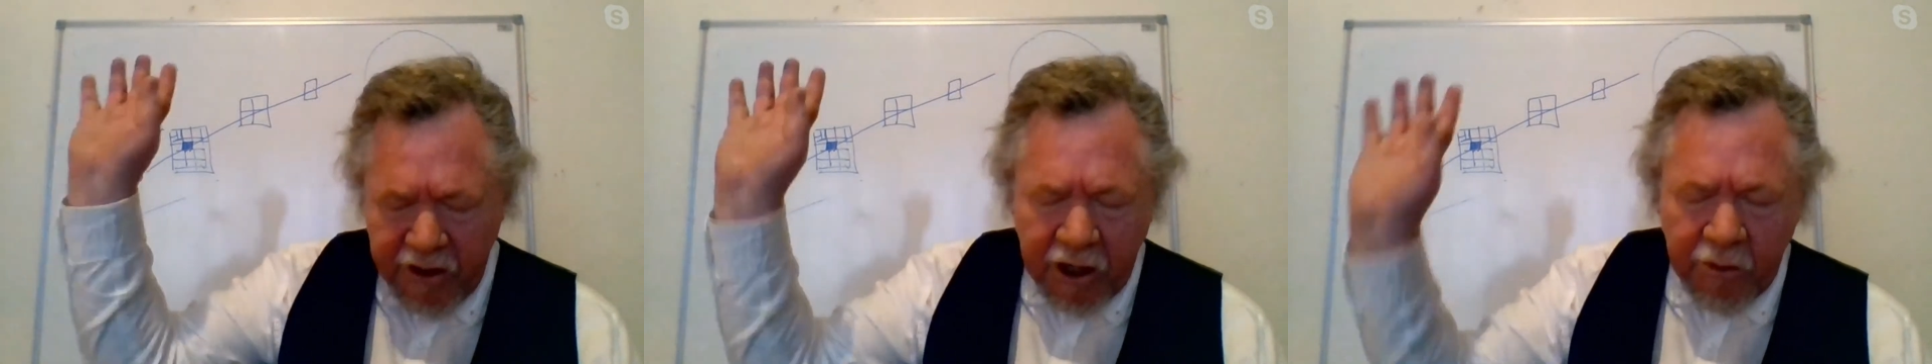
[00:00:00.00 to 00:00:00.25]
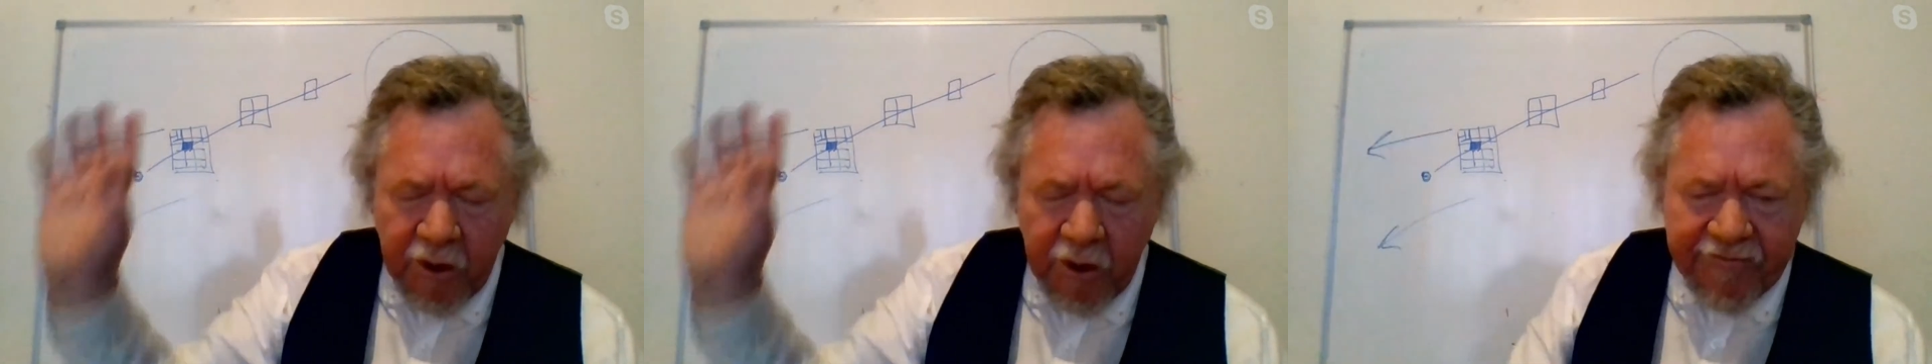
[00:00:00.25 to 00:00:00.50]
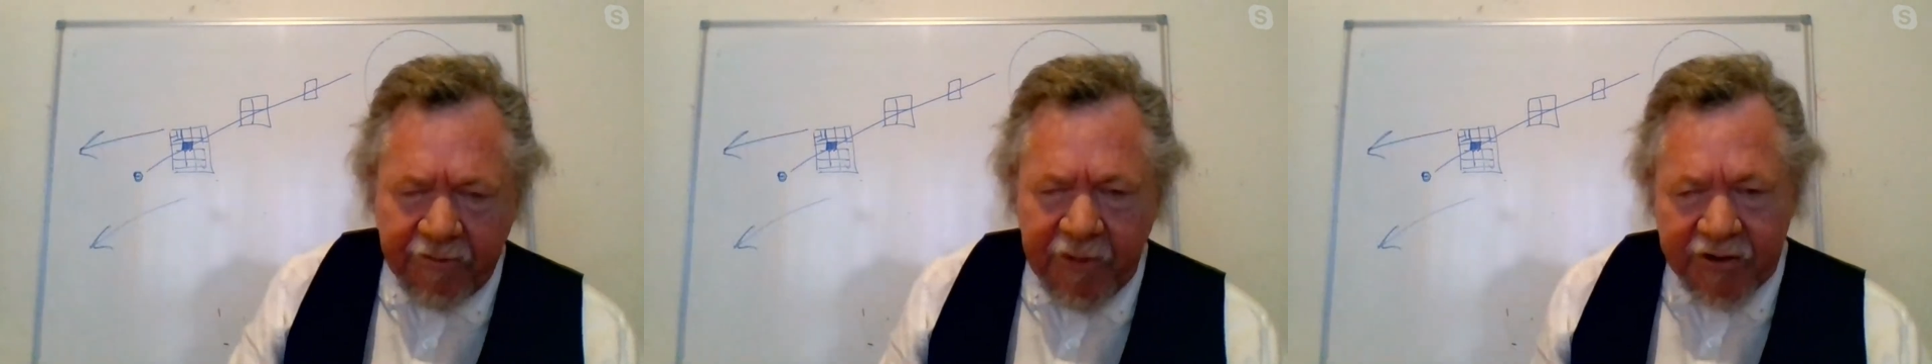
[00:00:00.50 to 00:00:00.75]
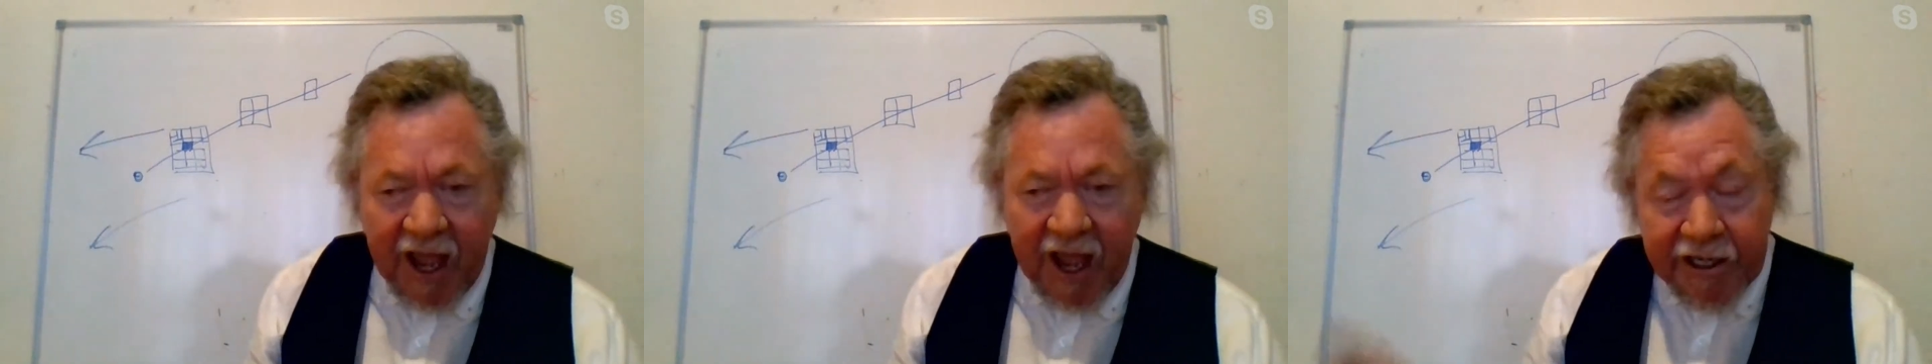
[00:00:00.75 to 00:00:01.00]
away from
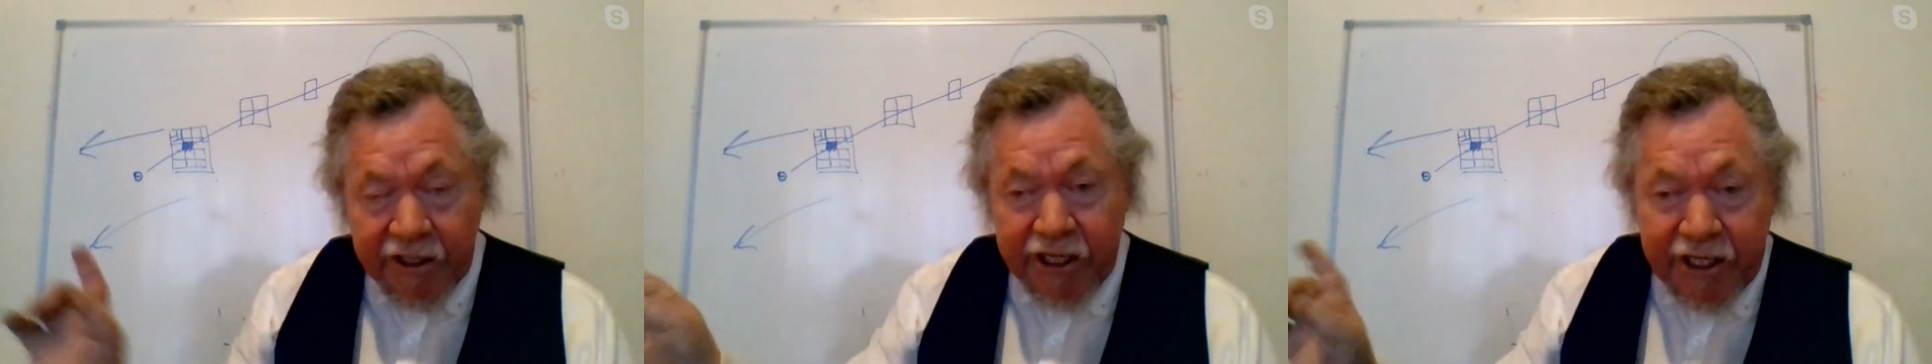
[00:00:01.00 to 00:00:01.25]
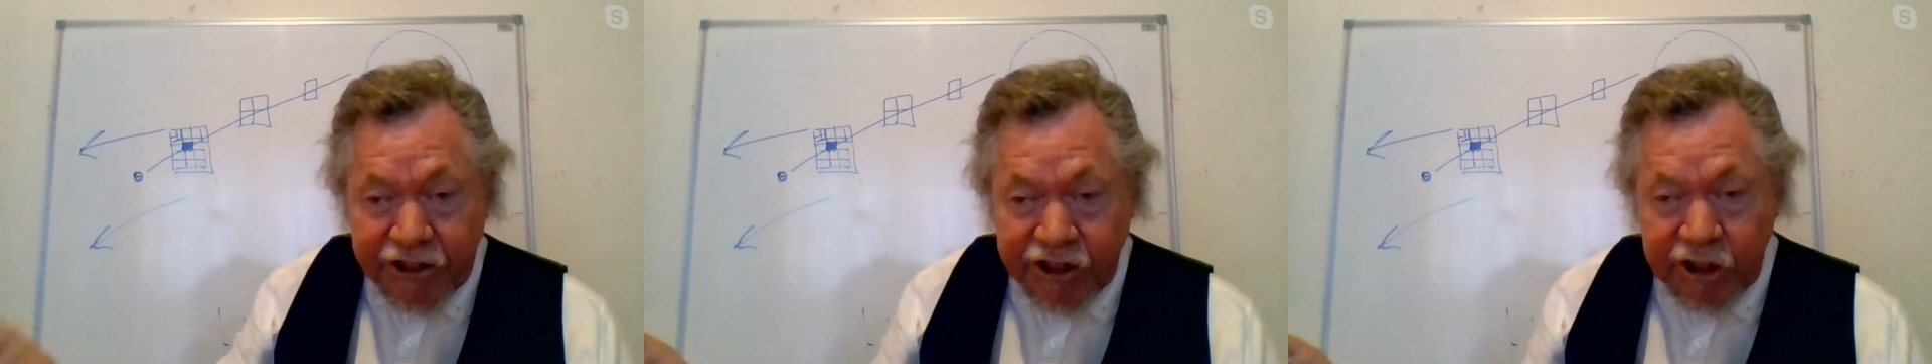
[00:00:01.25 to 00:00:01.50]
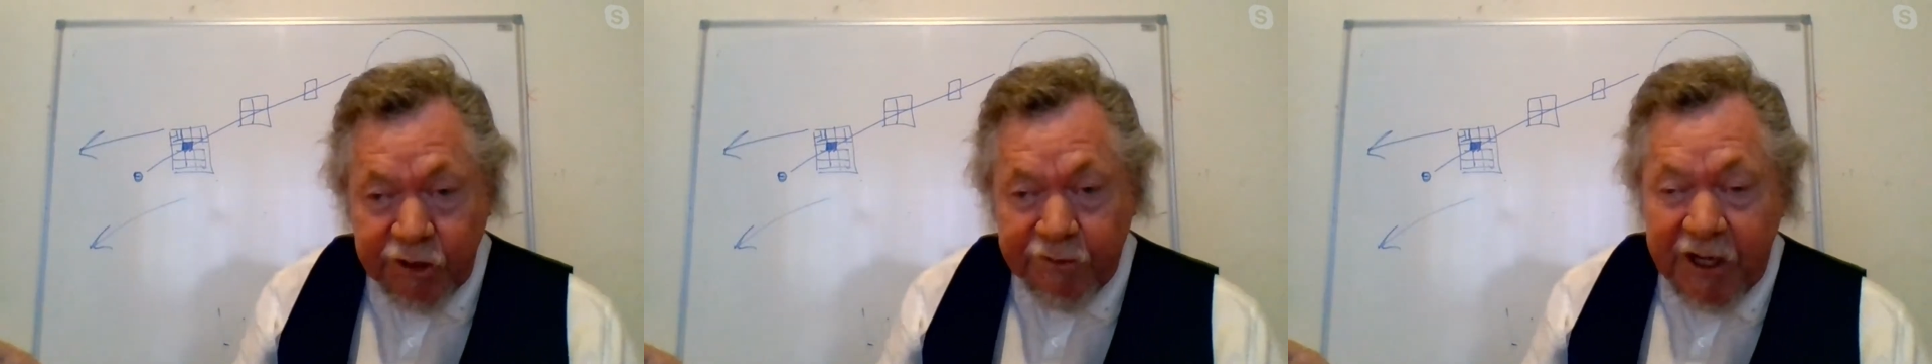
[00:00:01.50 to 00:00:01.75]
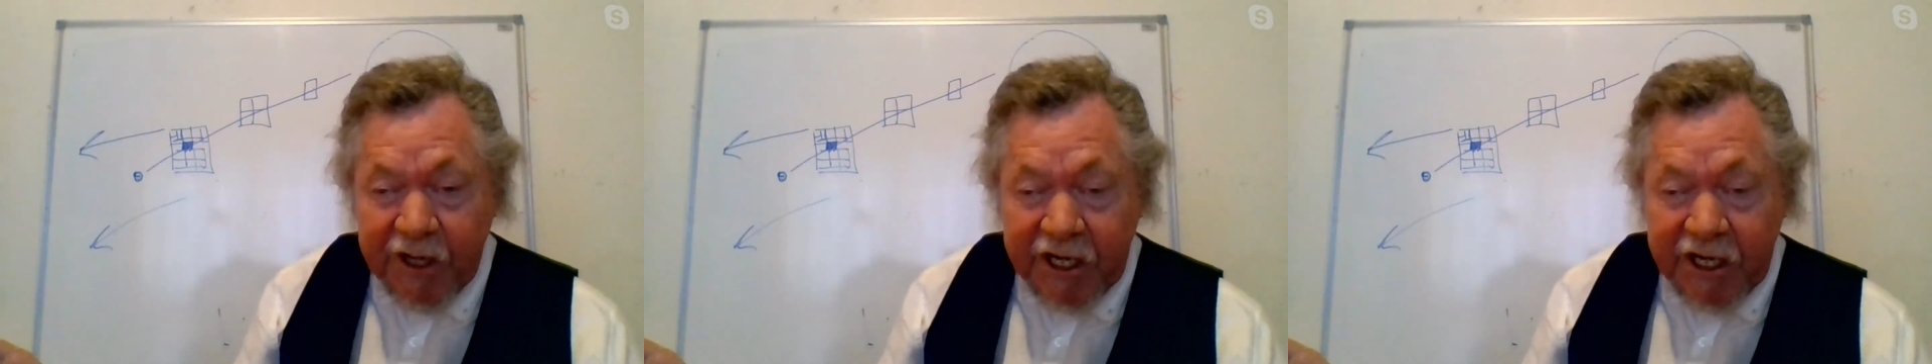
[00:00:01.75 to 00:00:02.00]
Earth. And it needs to be
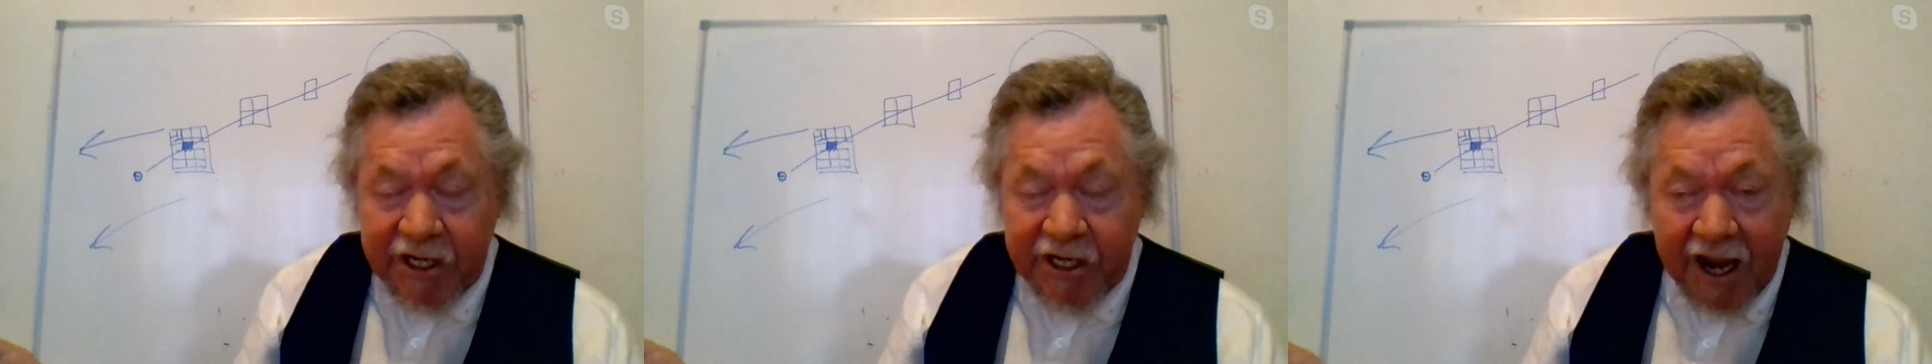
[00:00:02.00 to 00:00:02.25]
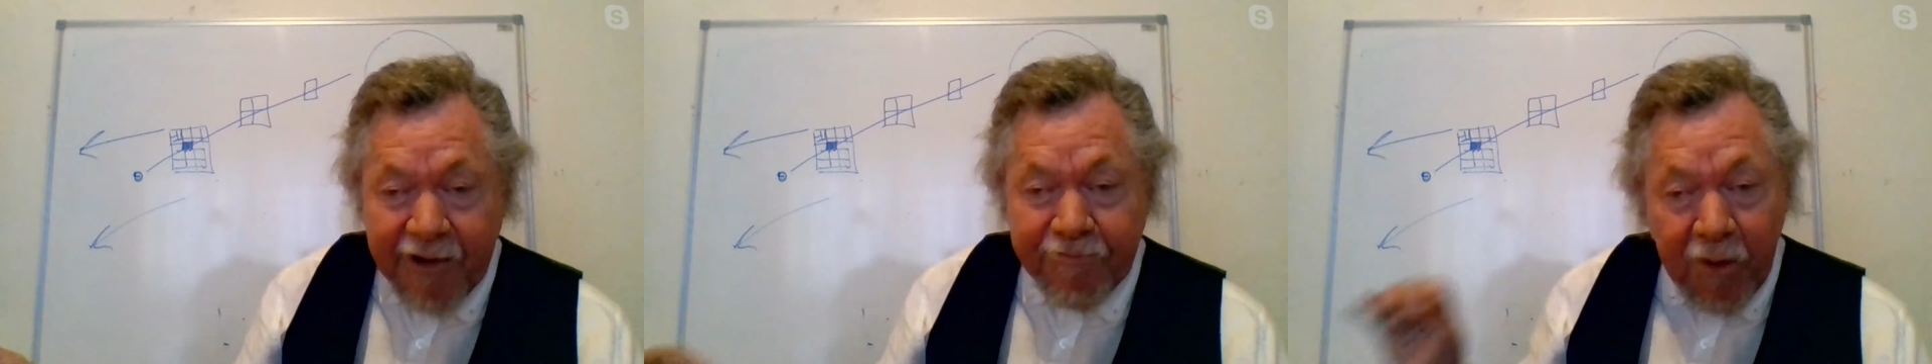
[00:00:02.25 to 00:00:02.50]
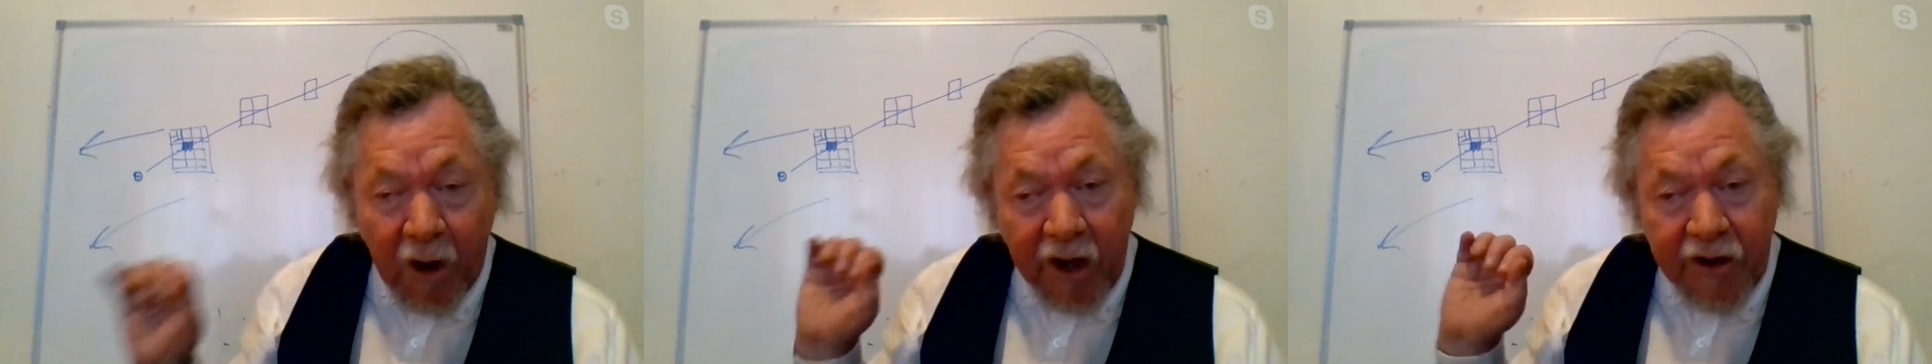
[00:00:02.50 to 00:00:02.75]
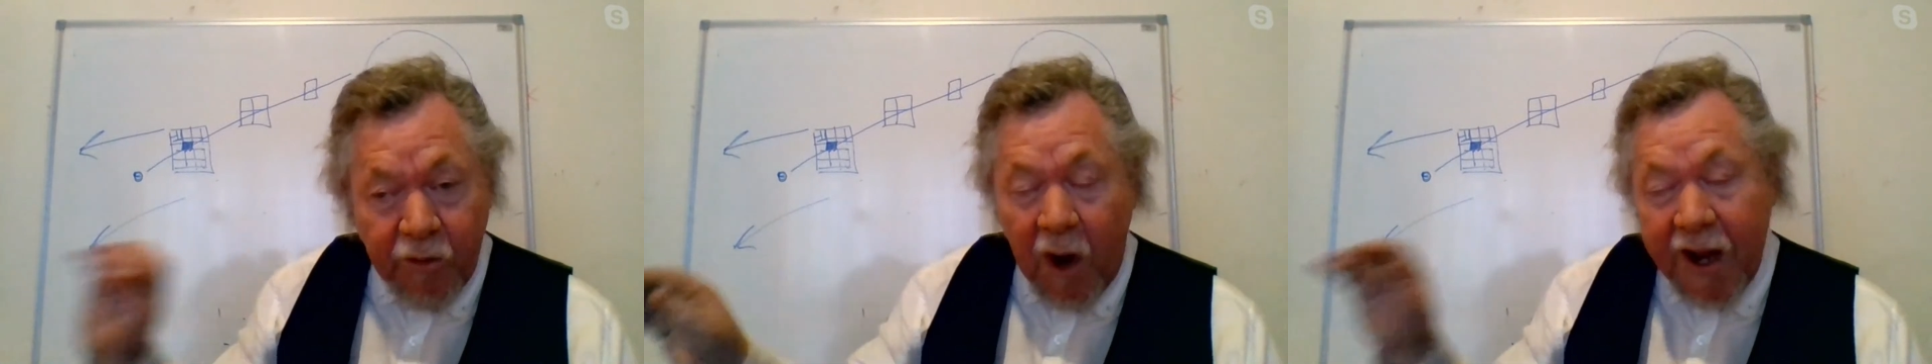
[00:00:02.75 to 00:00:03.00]
that, by the way,
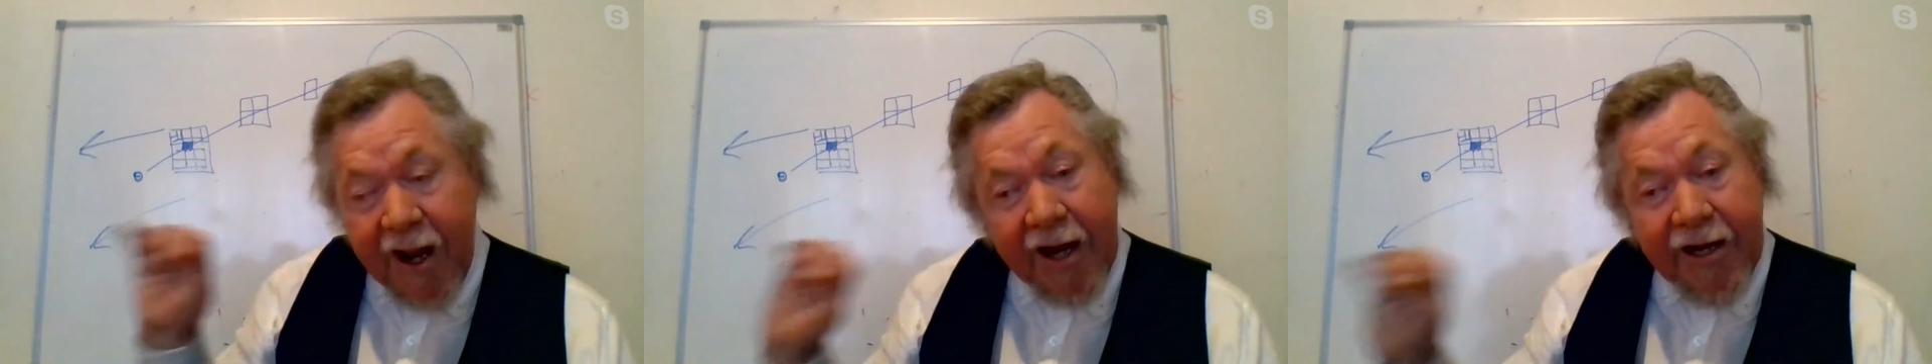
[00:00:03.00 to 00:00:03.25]
and it needs